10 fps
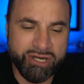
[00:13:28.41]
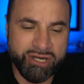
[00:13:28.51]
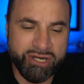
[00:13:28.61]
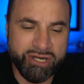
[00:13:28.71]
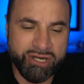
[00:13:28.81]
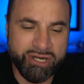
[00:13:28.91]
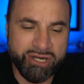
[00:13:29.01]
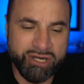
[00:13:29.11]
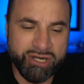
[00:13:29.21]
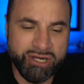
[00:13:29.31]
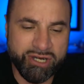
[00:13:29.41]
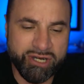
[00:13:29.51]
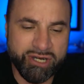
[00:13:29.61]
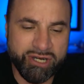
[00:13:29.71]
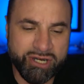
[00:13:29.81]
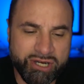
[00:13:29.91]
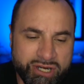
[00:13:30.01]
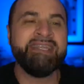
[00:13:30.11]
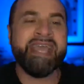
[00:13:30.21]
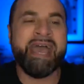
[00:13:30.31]
I can be a sinner and
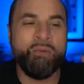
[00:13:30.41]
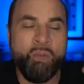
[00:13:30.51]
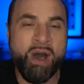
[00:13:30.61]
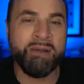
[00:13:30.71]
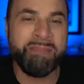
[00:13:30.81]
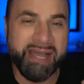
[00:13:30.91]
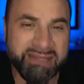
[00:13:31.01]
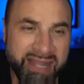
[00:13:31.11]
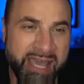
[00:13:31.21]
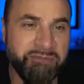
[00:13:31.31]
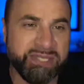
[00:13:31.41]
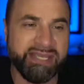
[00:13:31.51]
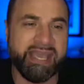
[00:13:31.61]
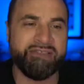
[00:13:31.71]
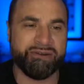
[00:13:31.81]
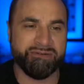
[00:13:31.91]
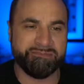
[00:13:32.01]
yet want my life together.